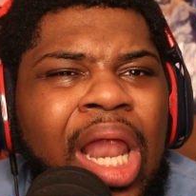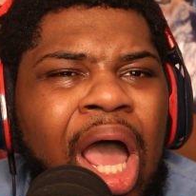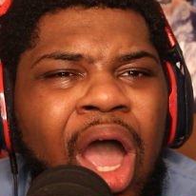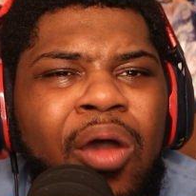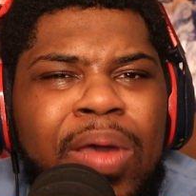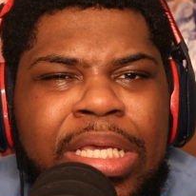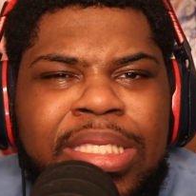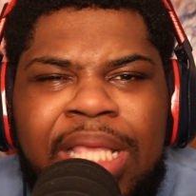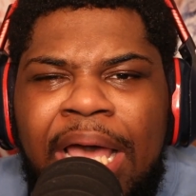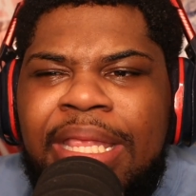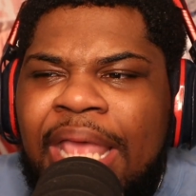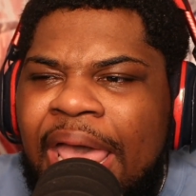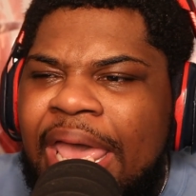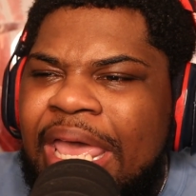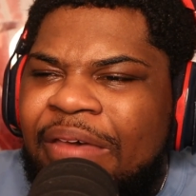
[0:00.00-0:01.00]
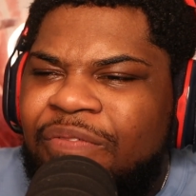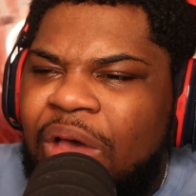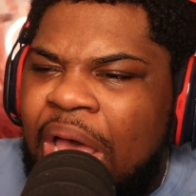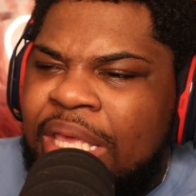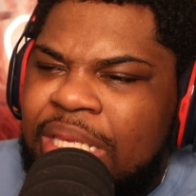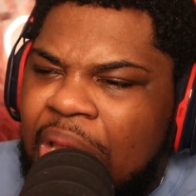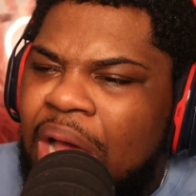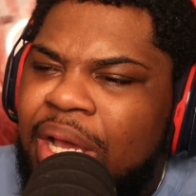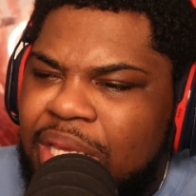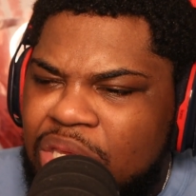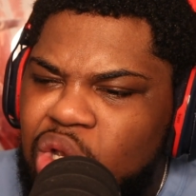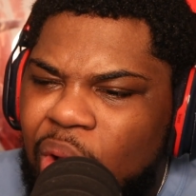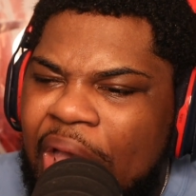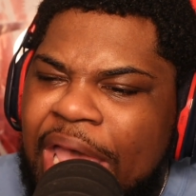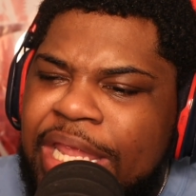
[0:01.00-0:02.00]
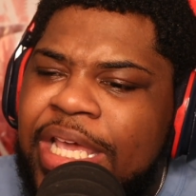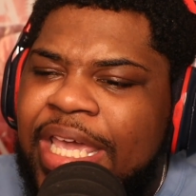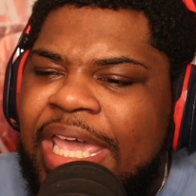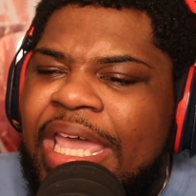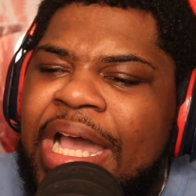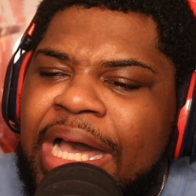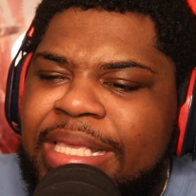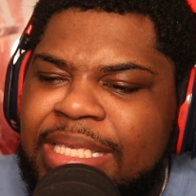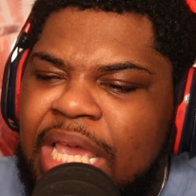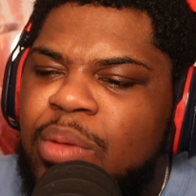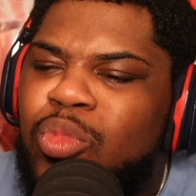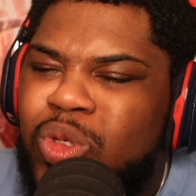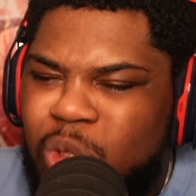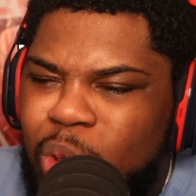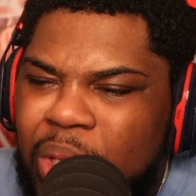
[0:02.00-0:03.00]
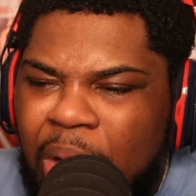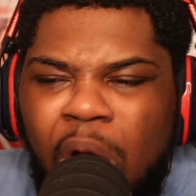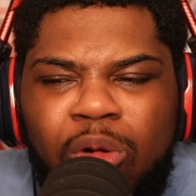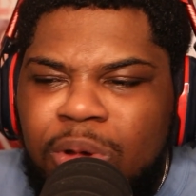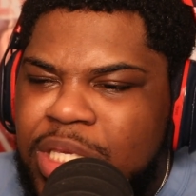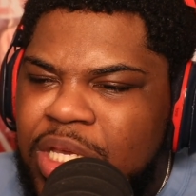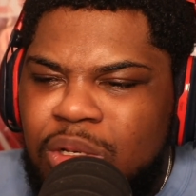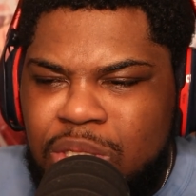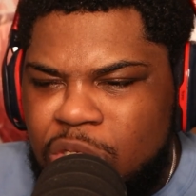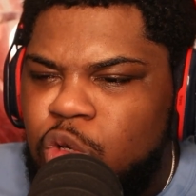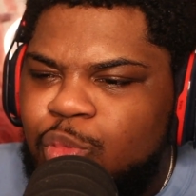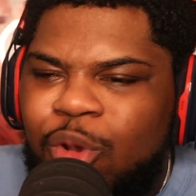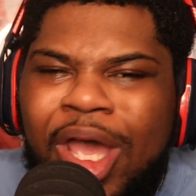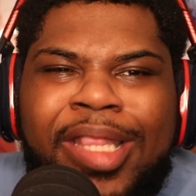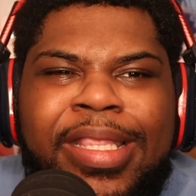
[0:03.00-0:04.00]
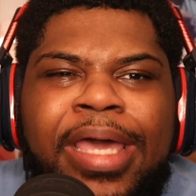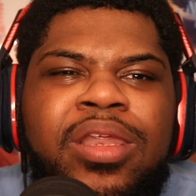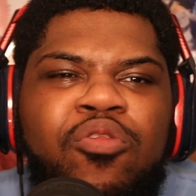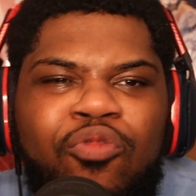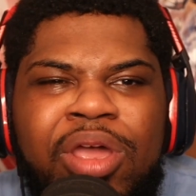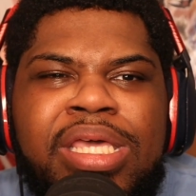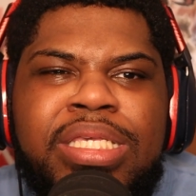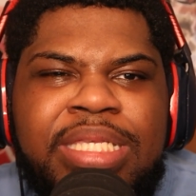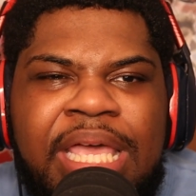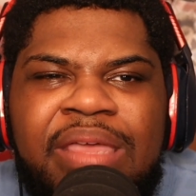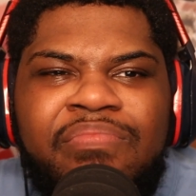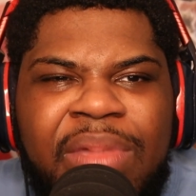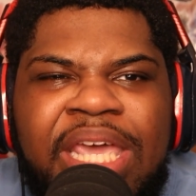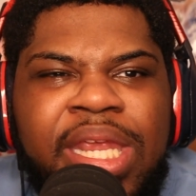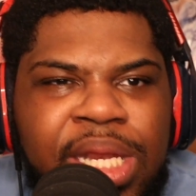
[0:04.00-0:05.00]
always thought that as long as you had the Chaos Emeralds, you could always go super. I thought the rings didn't mean